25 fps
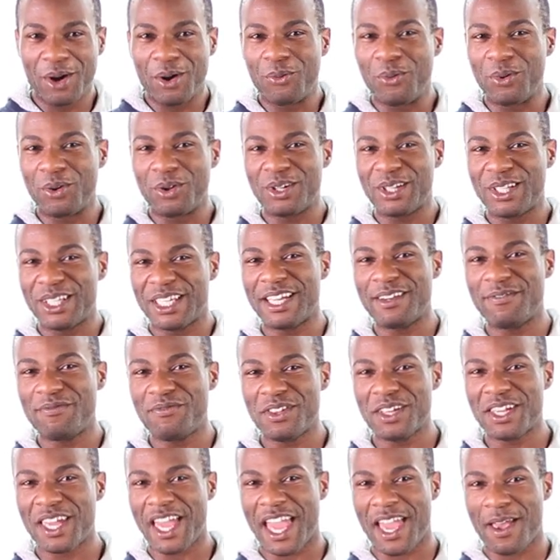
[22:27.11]
we'll leave
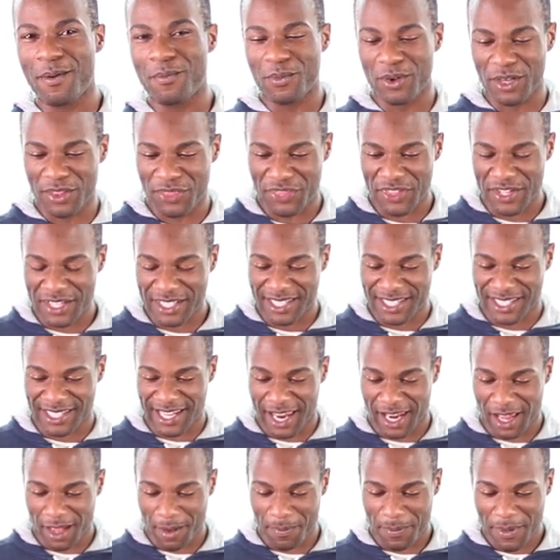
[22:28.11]
the game with this
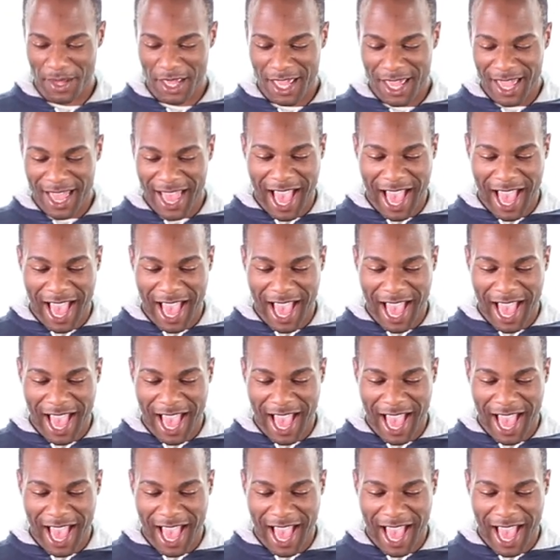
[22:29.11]
setup,